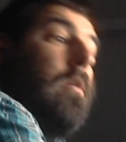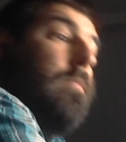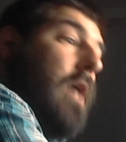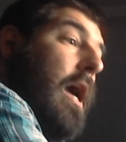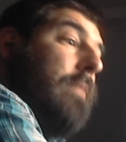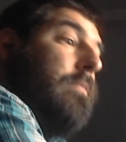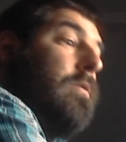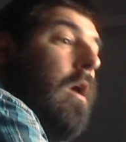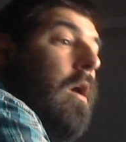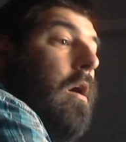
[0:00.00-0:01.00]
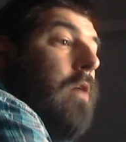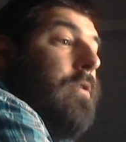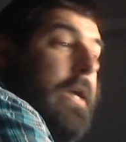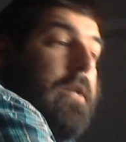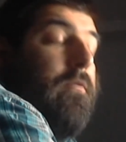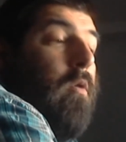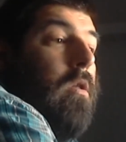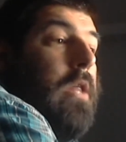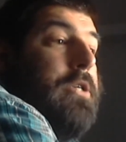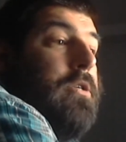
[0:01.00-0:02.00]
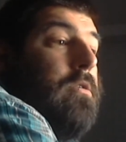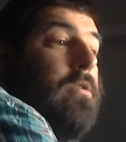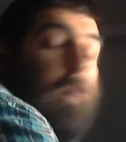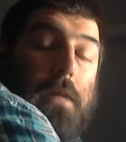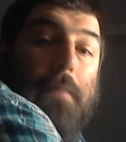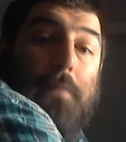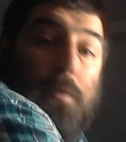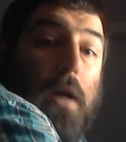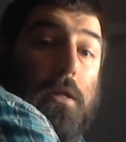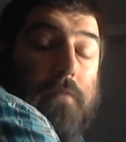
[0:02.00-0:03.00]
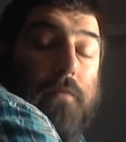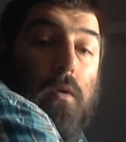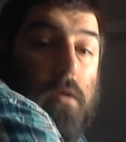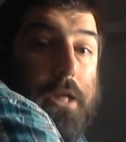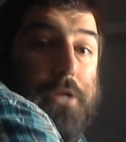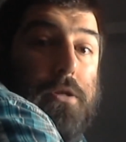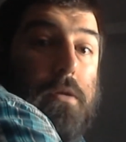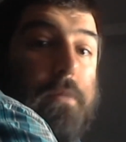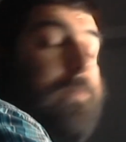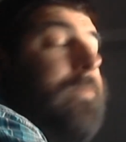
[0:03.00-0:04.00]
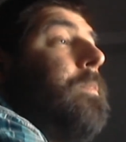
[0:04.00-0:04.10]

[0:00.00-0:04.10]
Sometimes negative correlation, sometimes positive correlation.